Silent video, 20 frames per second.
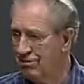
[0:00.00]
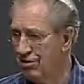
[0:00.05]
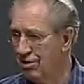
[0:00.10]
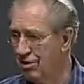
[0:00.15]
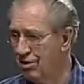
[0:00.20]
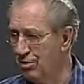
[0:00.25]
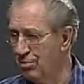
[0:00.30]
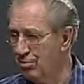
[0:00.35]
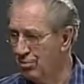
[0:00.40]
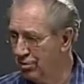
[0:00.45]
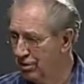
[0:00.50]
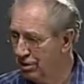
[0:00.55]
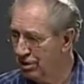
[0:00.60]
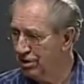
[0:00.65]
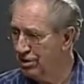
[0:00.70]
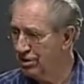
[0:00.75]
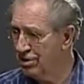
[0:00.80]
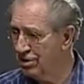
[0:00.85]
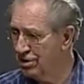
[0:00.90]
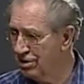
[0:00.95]
the
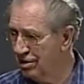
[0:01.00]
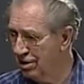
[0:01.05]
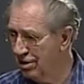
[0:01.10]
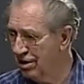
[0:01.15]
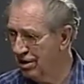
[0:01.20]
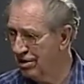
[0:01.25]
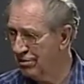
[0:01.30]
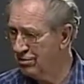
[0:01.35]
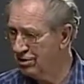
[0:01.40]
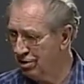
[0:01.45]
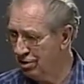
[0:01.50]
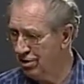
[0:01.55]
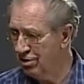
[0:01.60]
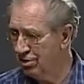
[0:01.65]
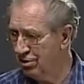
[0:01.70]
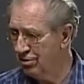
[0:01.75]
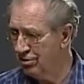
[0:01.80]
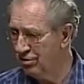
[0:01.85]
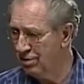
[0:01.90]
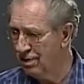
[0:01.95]
priests of
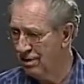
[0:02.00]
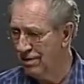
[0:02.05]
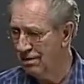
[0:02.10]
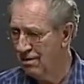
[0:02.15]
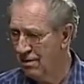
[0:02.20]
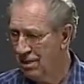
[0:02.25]
Jehovah